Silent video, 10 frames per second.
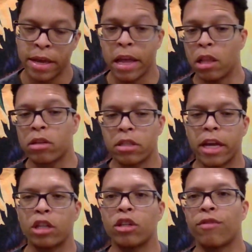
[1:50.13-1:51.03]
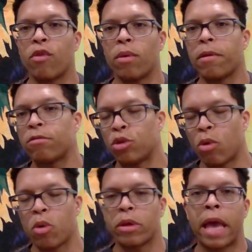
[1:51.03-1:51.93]
it looks dangerous for him if
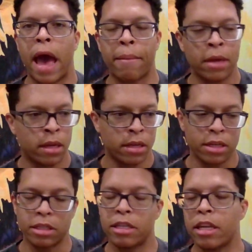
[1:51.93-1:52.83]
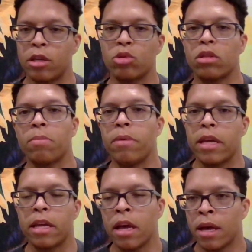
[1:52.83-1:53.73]
Jerome Kapp continues to
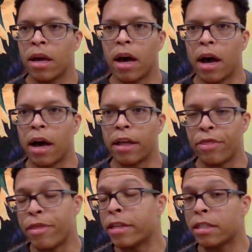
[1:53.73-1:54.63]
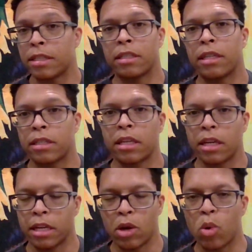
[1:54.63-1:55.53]
be uh, this
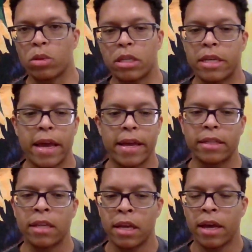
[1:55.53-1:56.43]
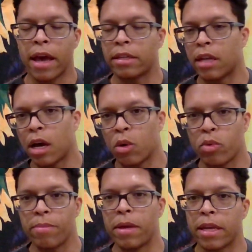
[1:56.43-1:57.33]
consistent in OTAs as uh,
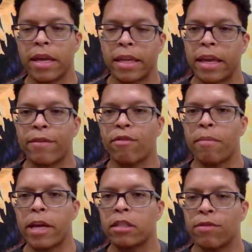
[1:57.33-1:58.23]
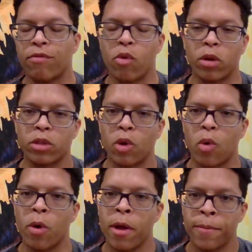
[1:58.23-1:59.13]
we've been getting information for.
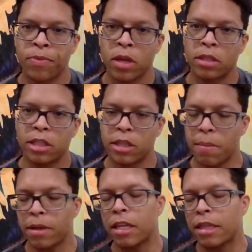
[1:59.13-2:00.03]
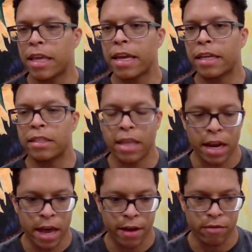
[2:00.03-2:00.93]
So some of the things
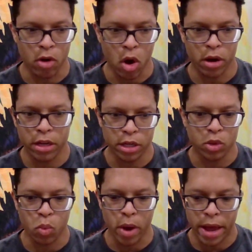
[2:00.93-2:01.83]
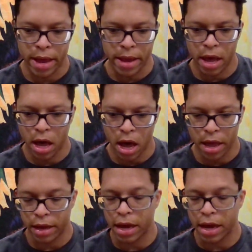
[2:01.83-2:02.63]
that have gone his way uh, and